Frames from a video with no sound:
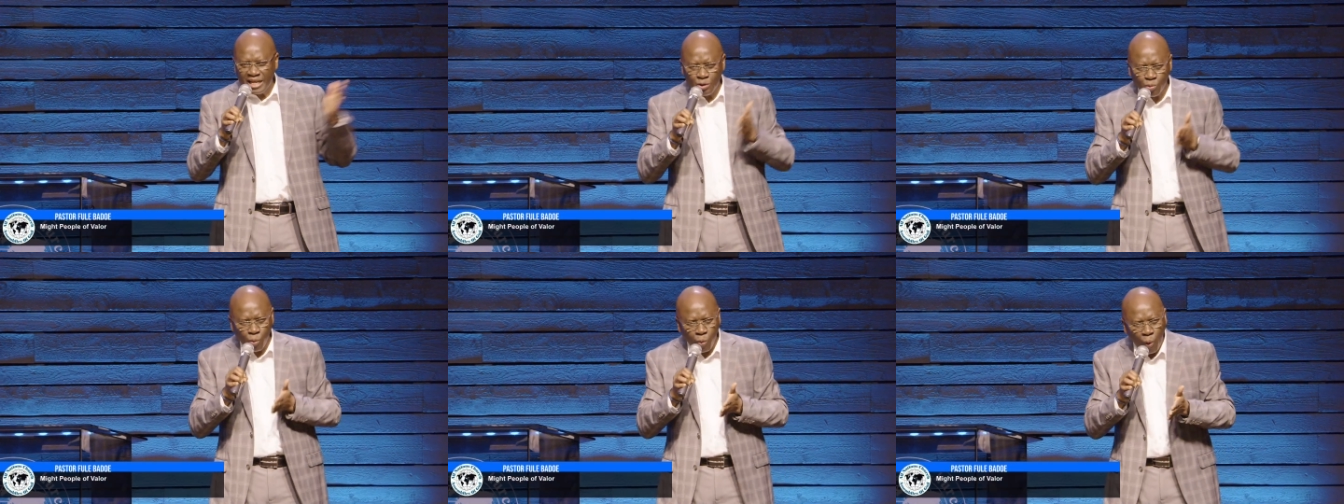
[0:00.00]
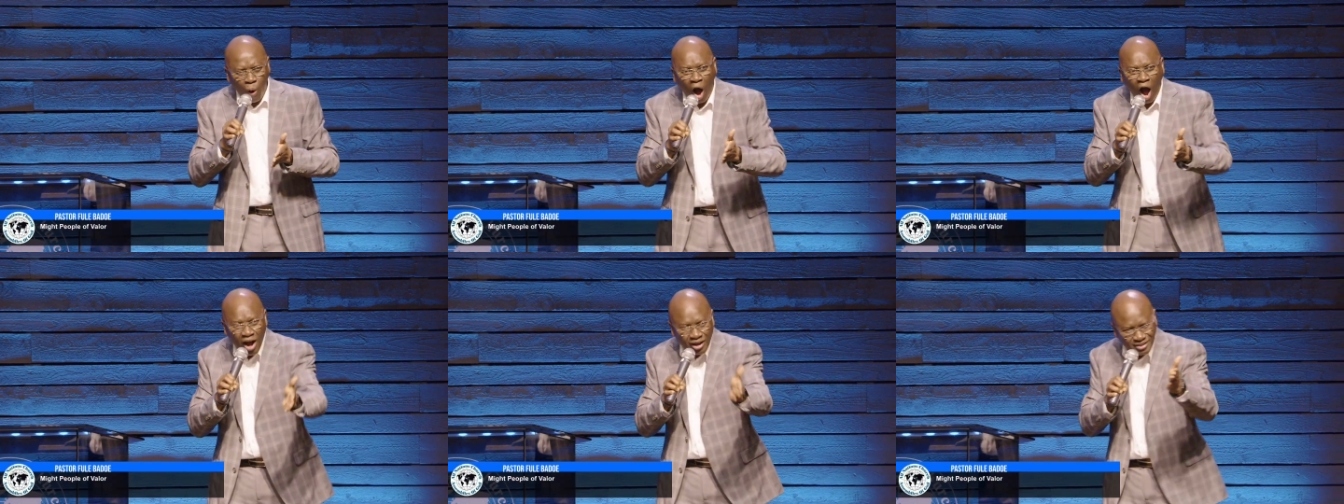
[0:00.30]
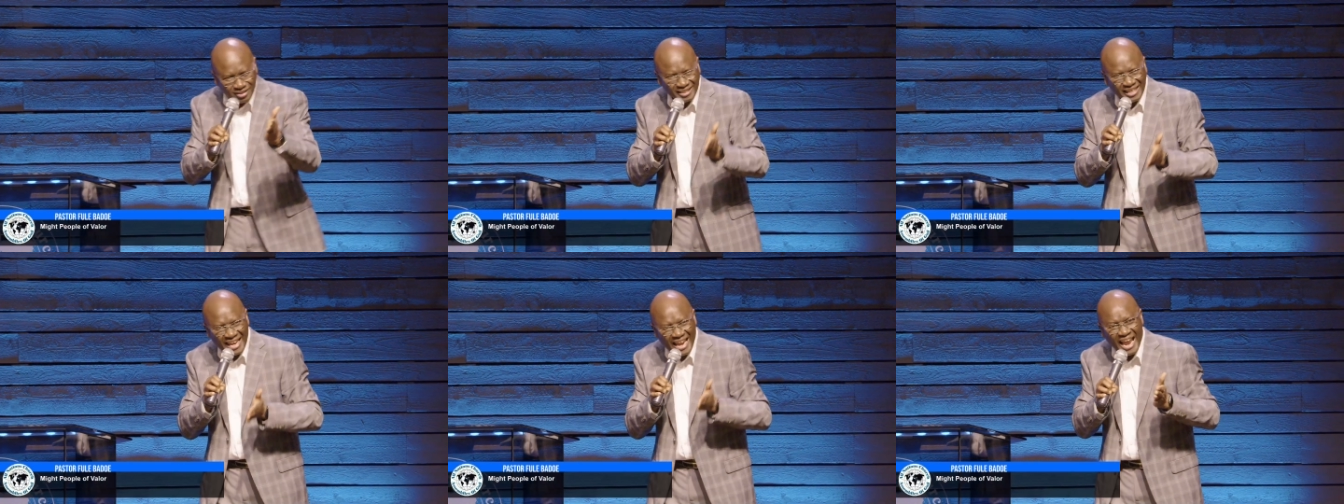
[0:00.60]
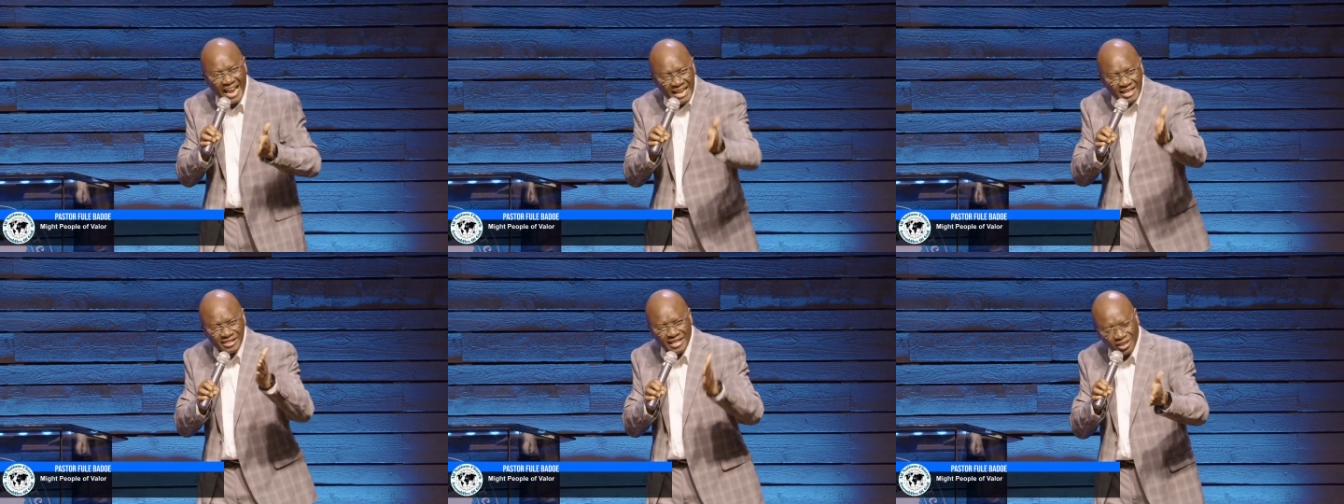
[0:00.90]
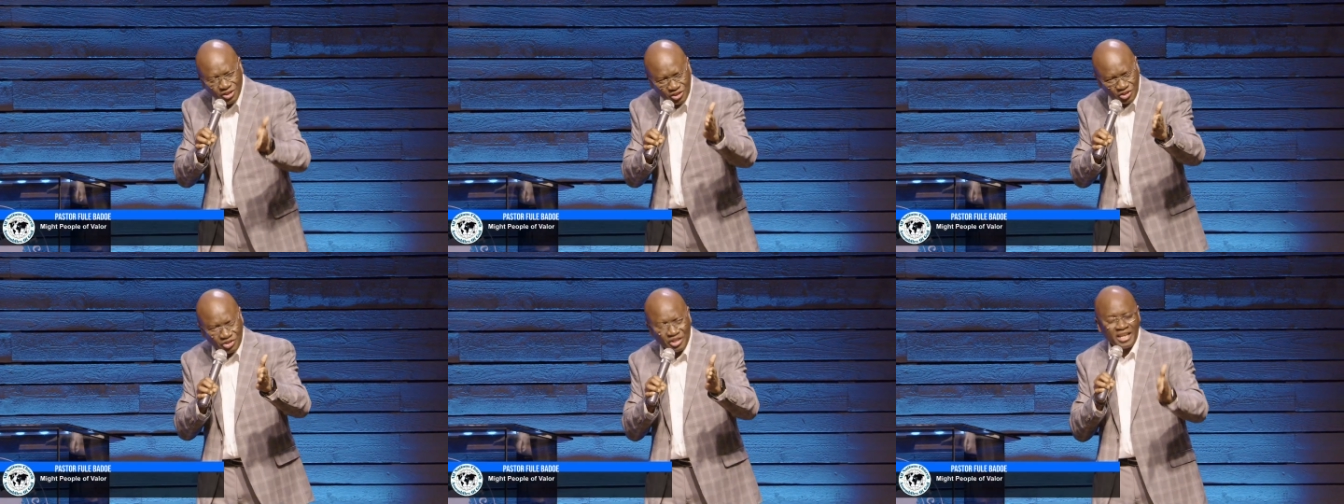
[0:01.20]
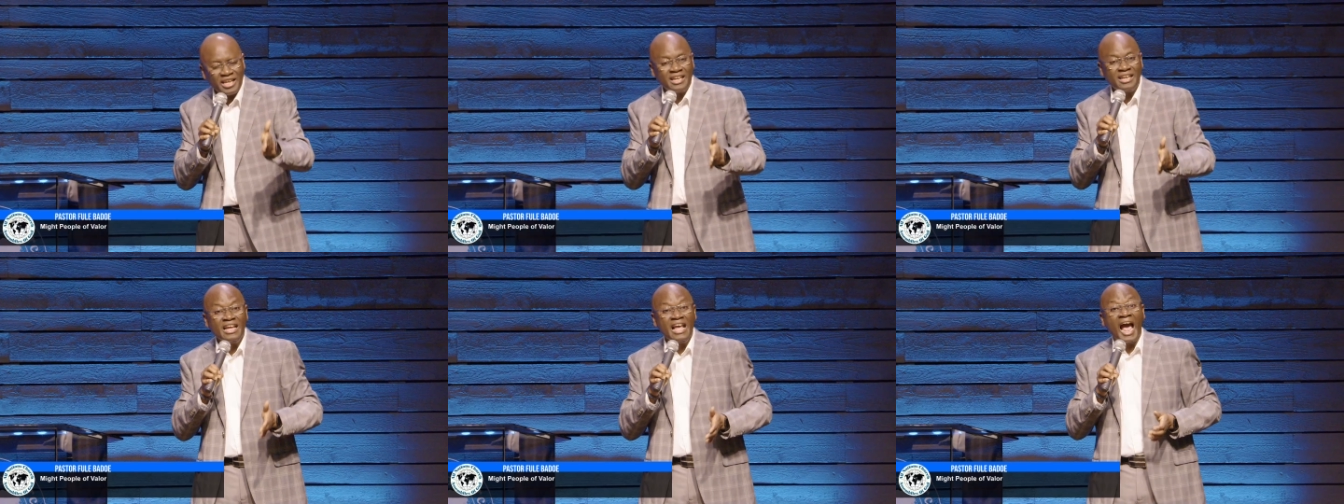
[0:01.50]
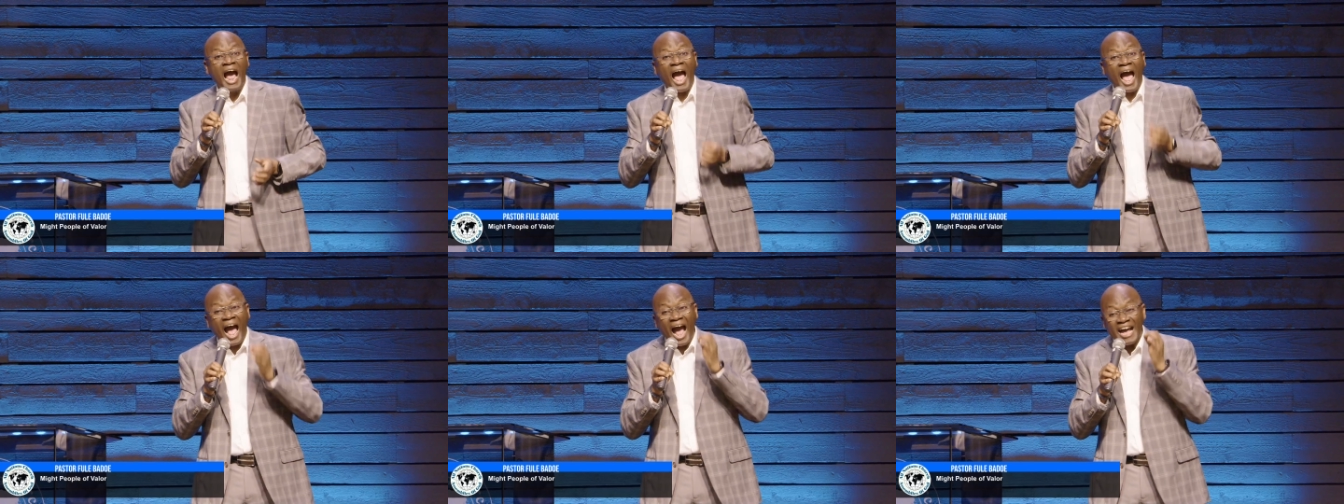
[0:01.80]
he walked in the sea
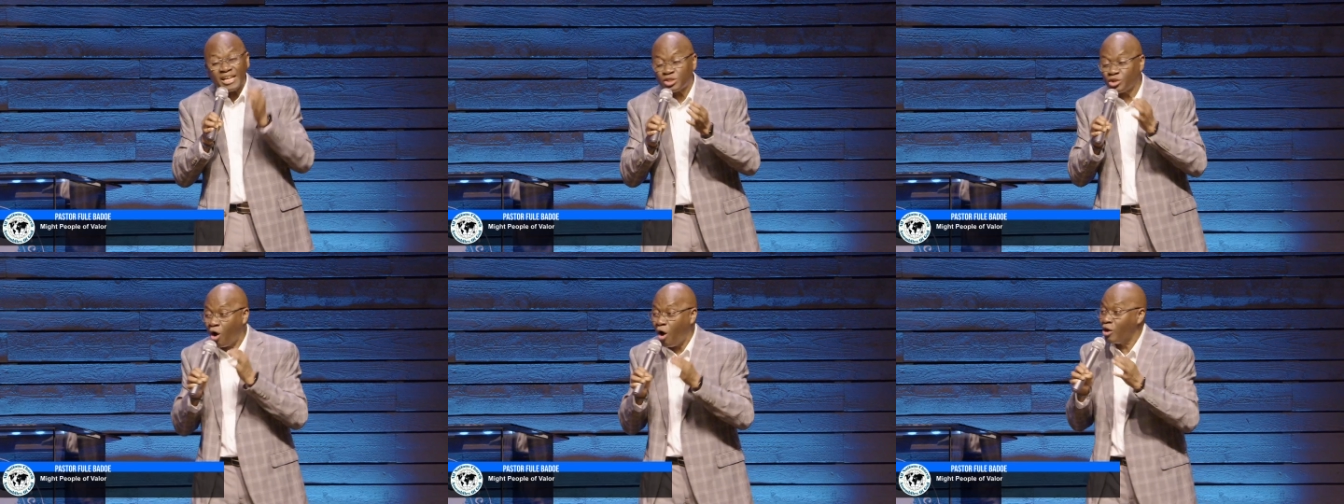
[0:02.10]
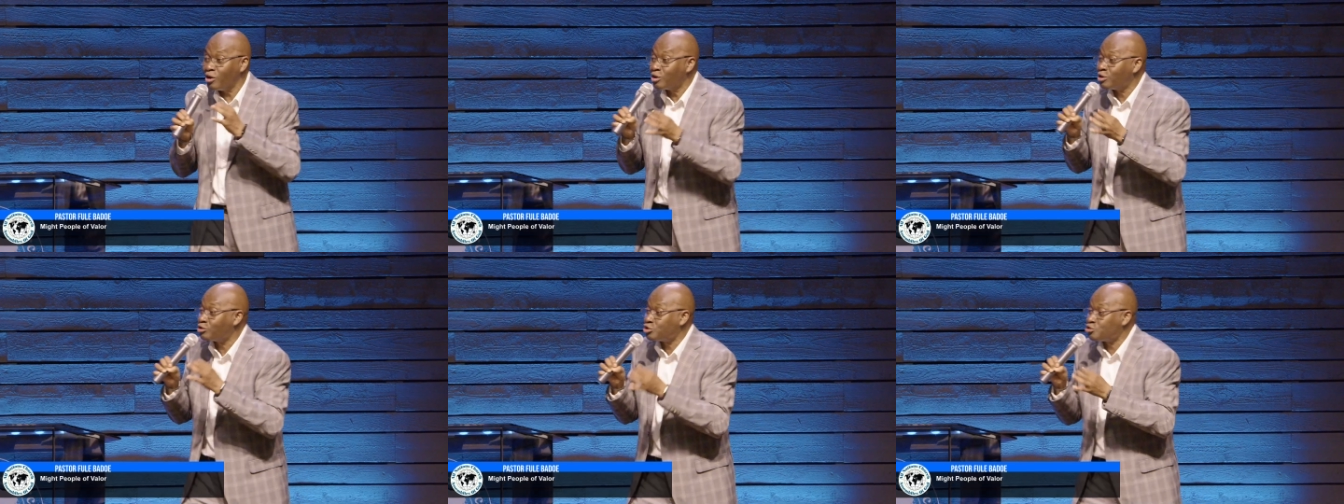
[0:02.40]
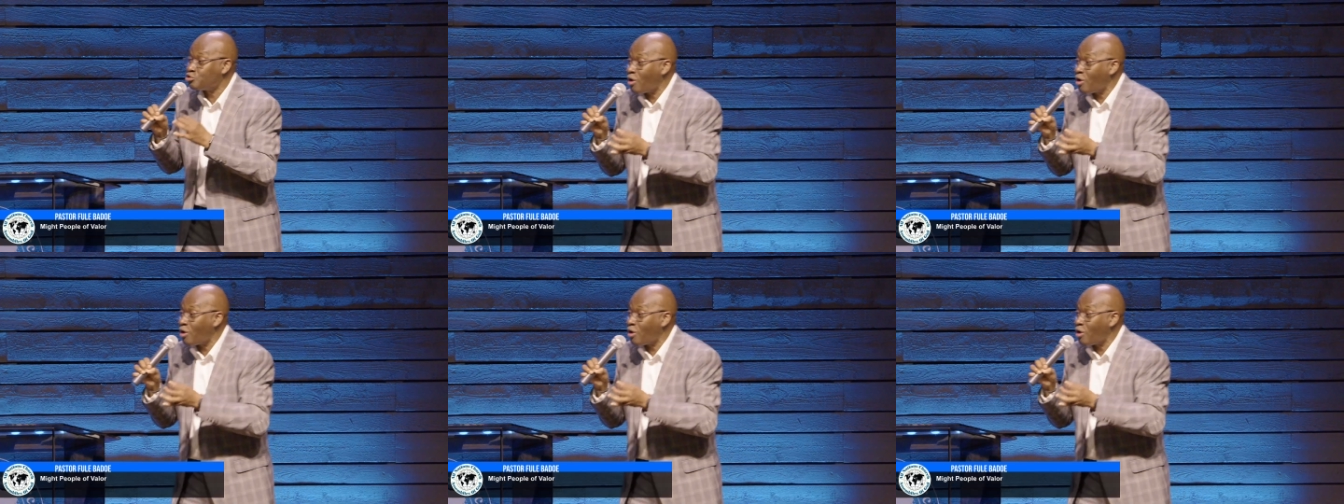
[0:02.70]
as on